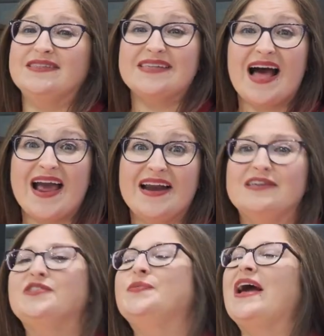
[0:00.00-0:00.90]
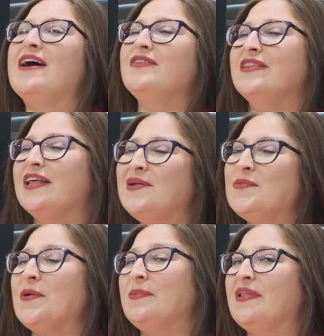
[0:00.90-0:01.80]
outside, so we have a little
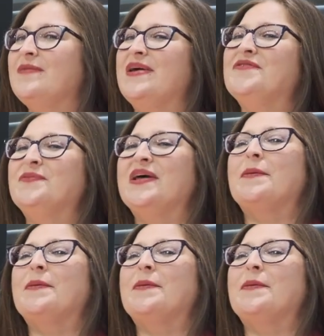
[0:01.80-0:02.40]
more placement